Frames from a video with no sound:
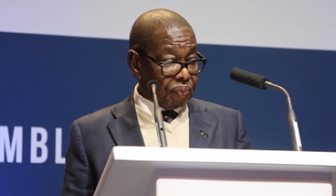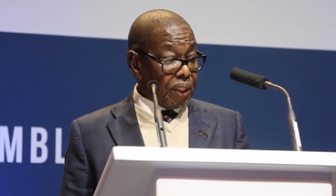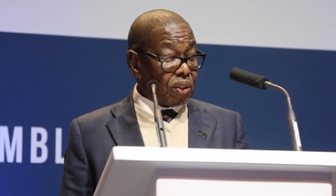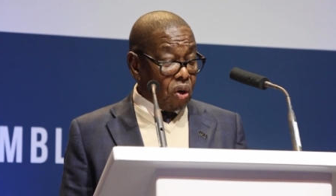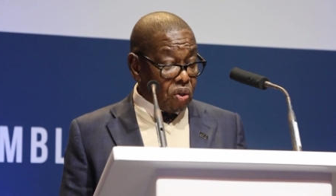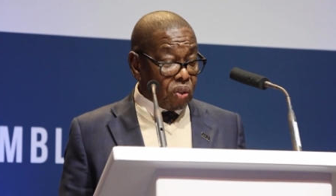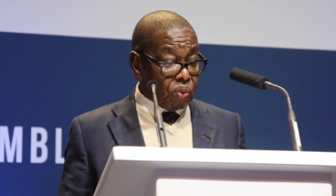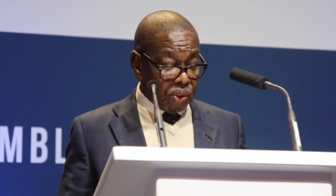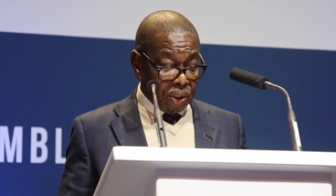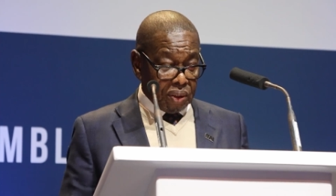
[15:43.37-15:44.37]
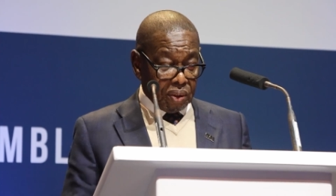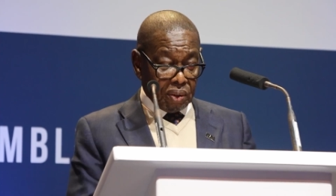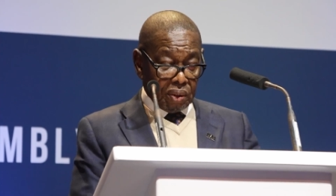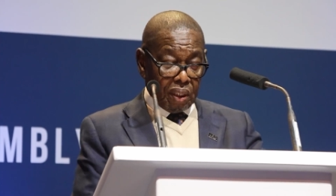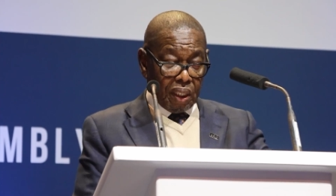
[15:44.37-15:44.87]
In
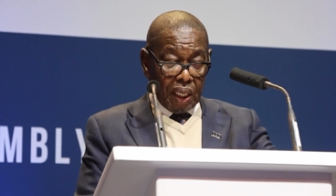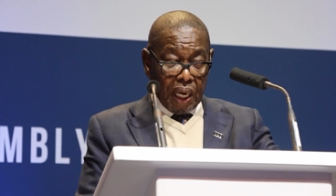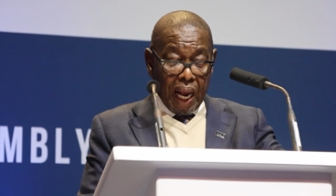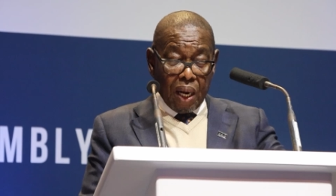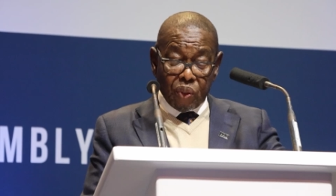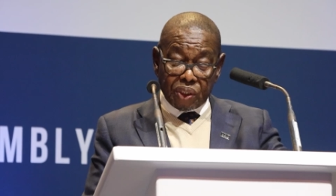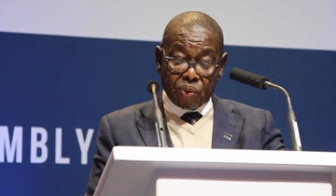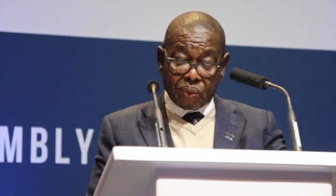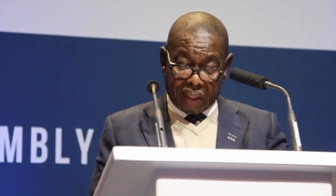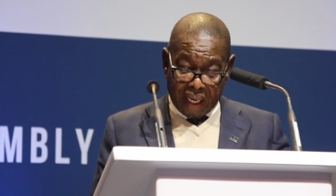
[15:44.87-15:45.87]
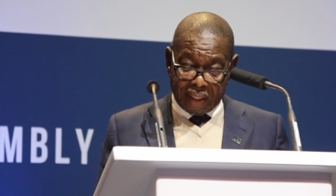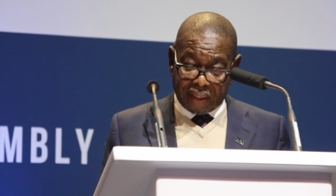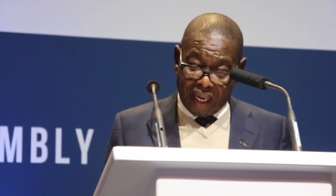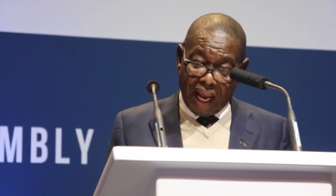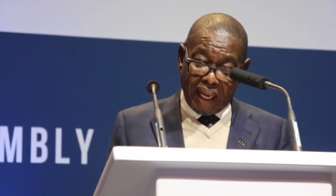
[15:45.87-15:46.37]
conclusion, I wish to
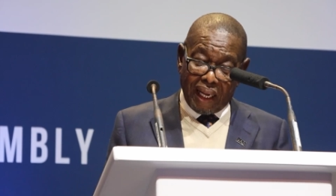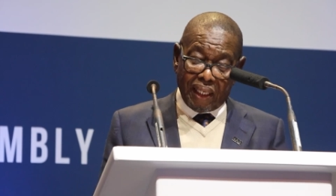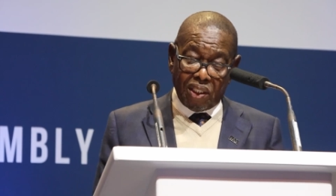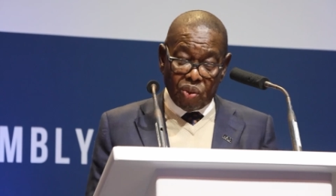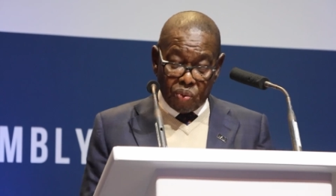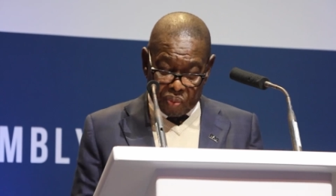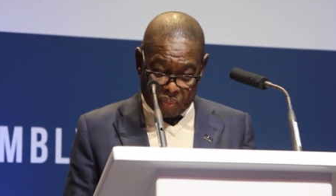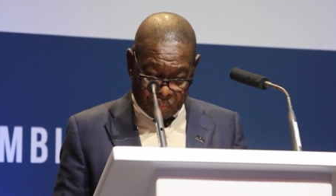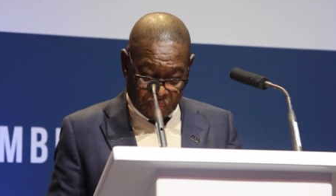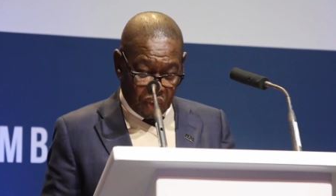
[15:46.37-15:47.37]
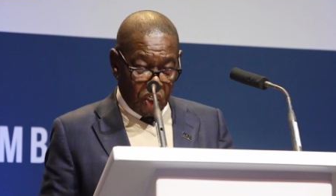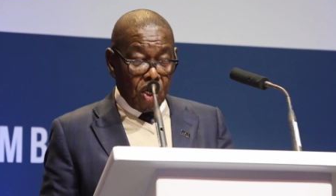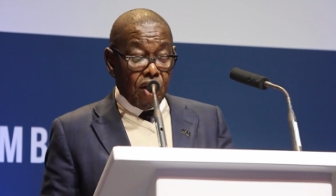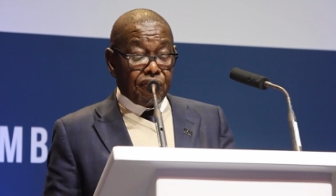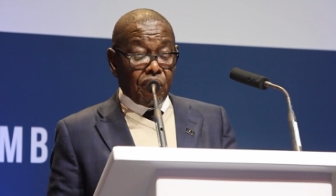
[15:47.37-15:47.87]
thank the IAU
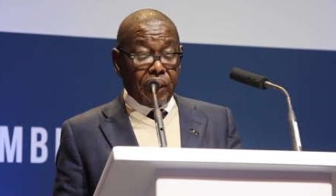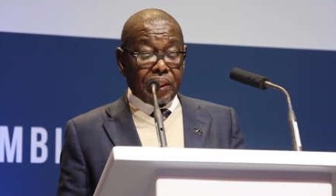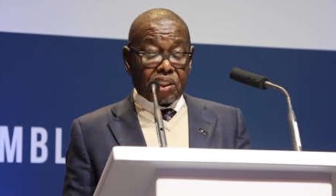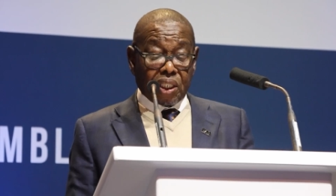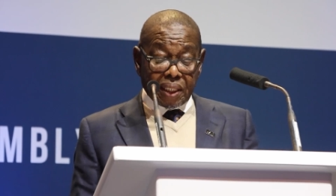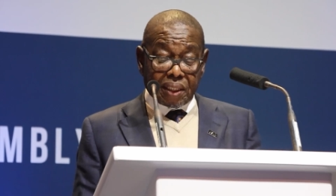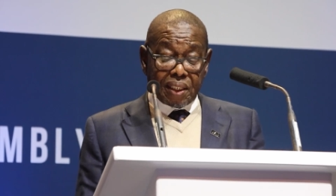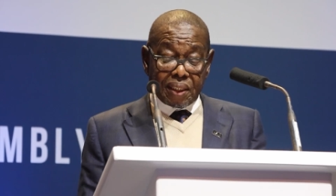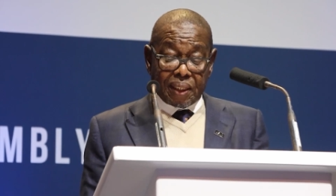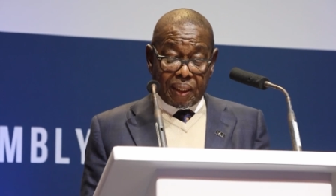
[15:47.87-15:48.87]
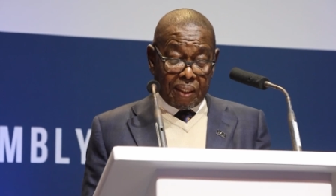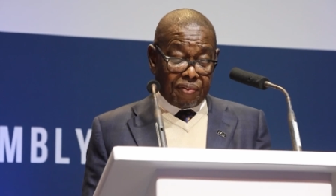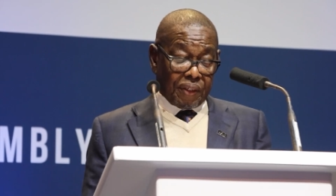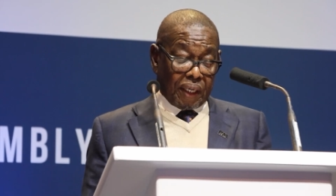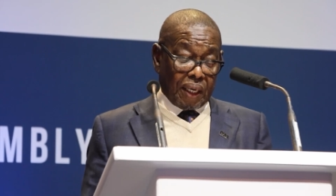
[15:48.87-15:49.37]
for entrusting South
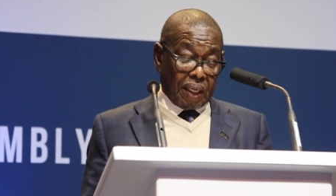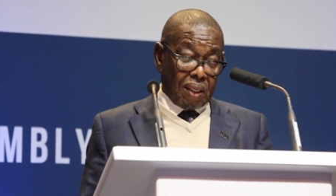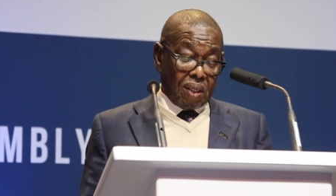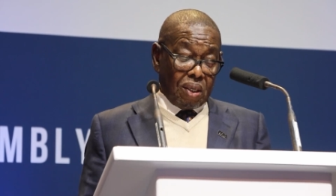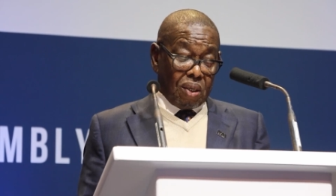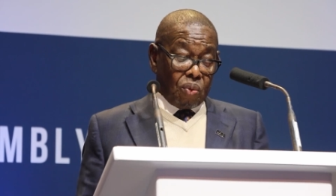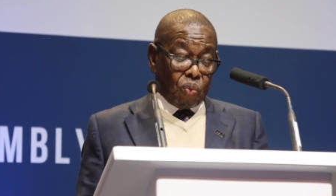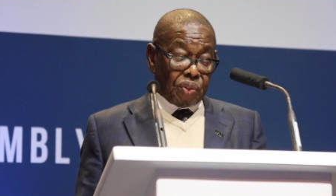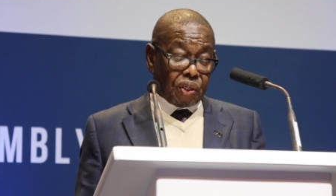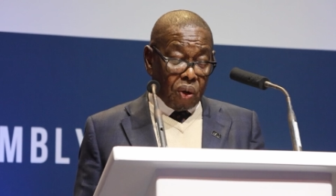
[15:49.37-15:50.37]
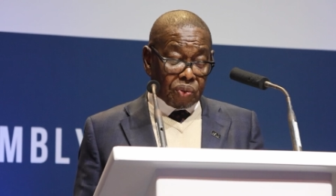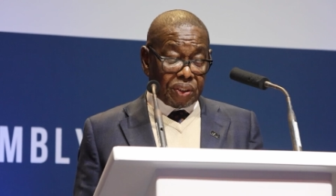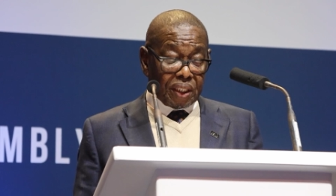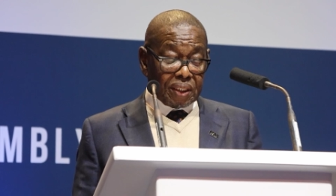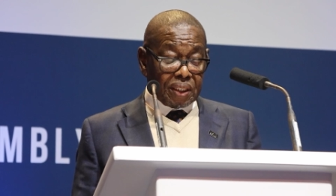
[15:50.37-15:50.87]
Africa with
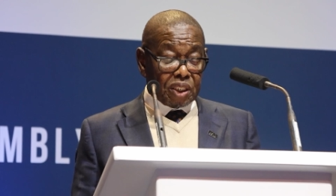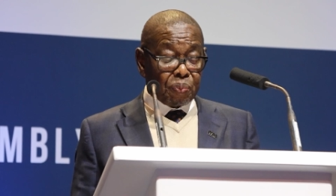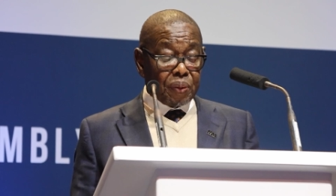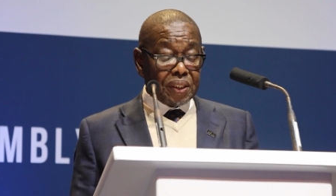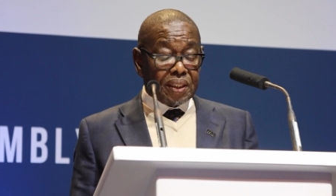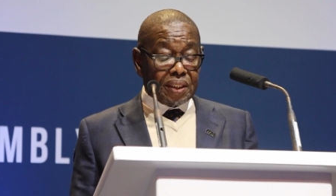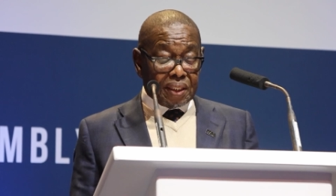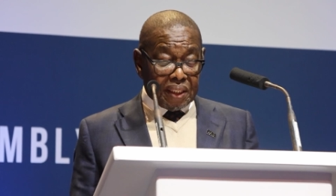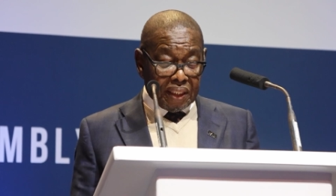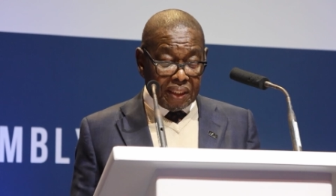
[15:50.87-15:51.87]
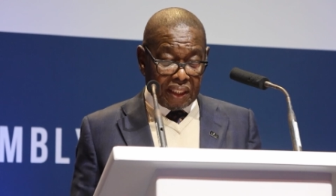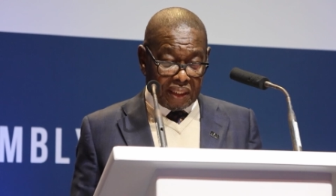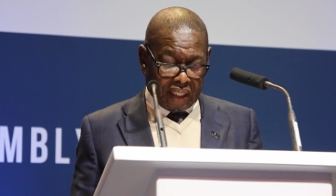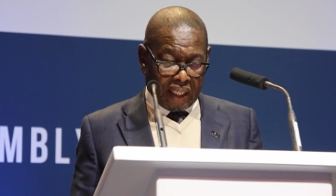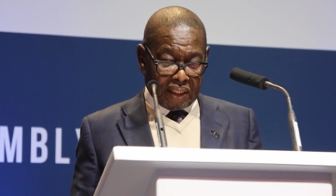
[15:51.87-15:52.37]
hosting this
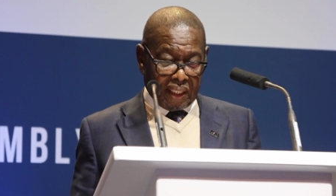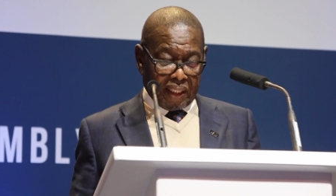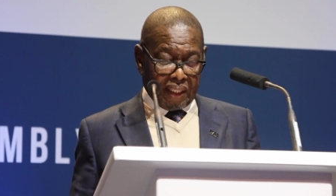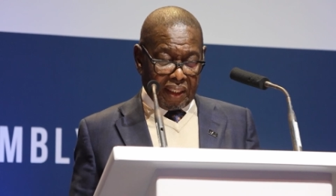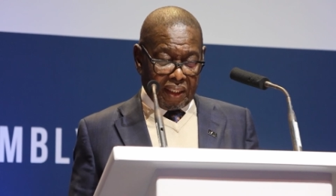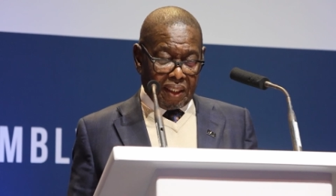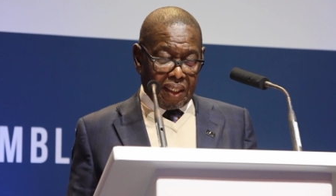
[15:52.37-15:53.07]
prestigious gathering